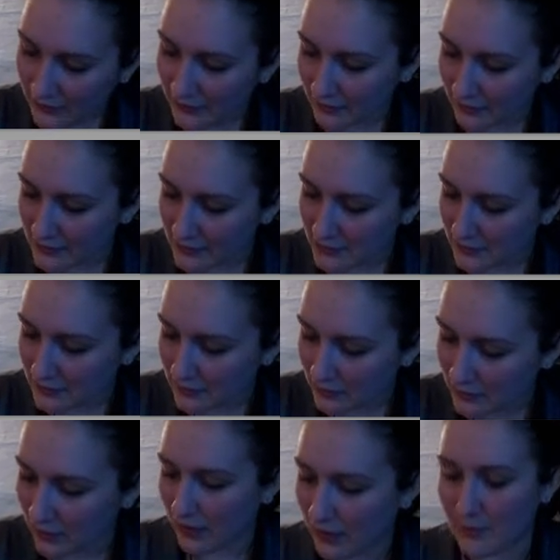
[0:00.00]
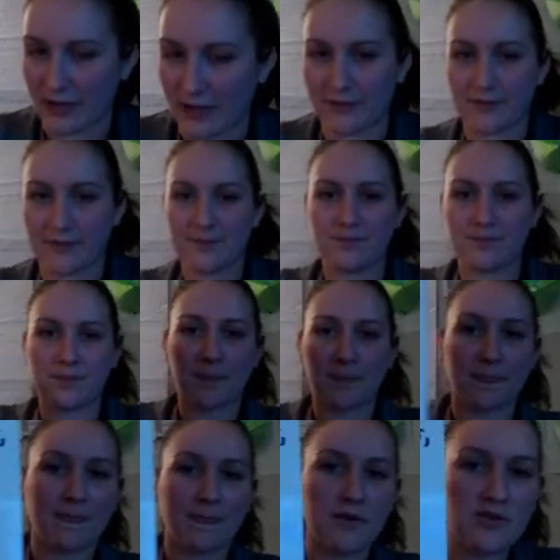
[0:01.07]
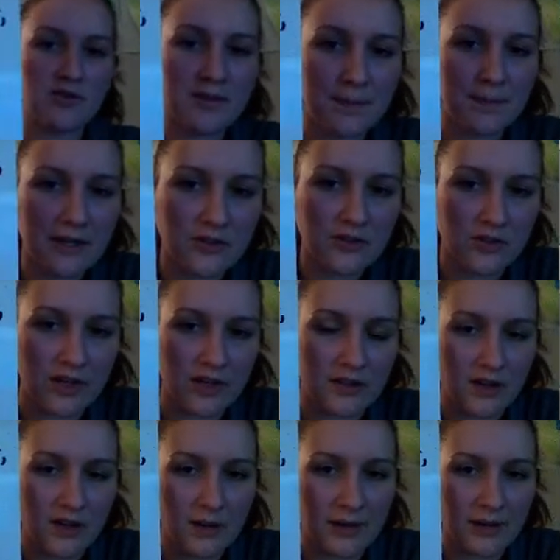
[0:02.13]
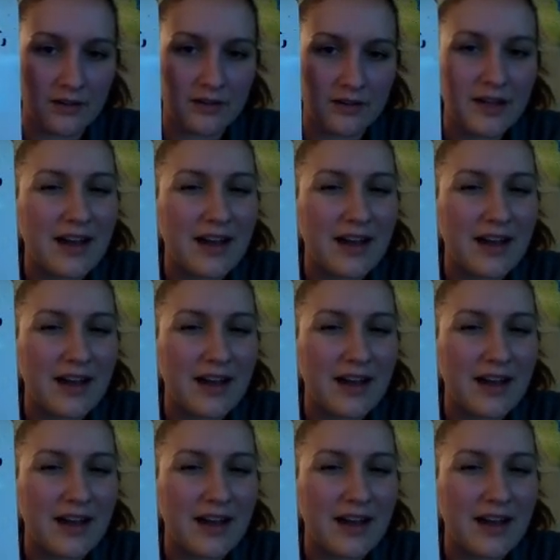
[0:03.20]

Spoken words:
it, comma. Just picture it, comma.